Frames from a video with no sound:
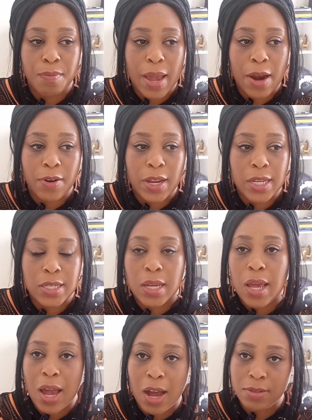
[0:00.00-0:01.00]

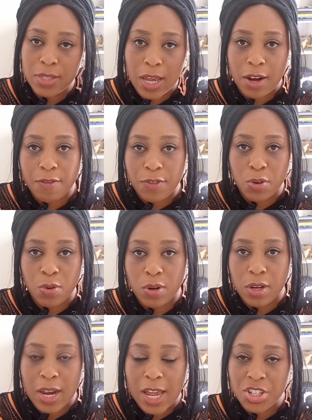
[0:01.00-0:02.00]
married outside of
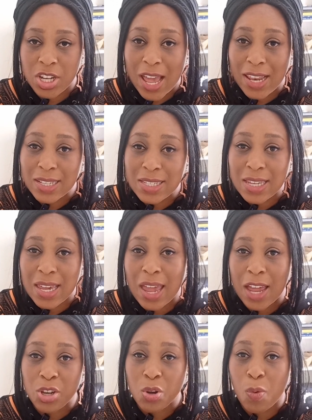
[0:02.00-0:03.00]
your
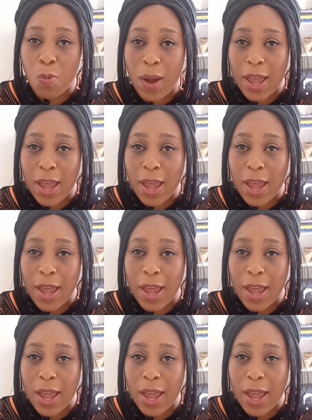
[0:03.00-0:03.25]
nationality and your